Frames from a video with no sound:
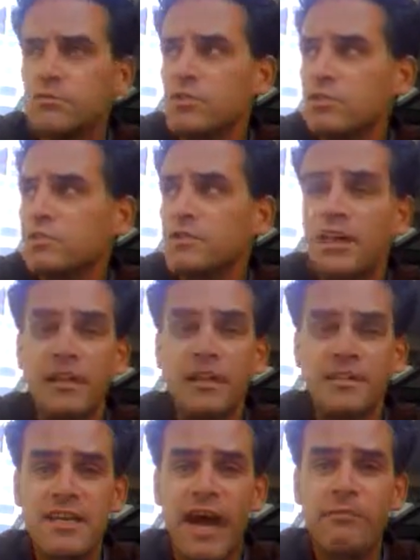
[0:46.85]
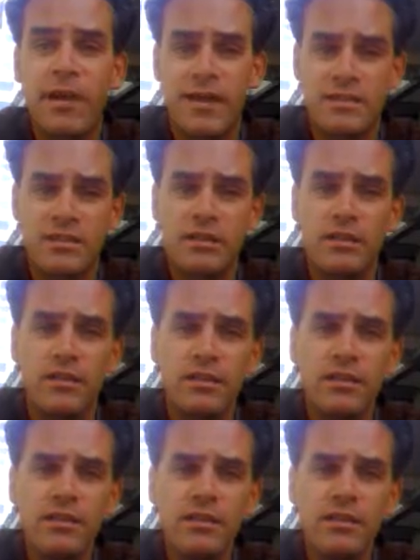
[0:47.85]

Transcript: Just killing time, basically.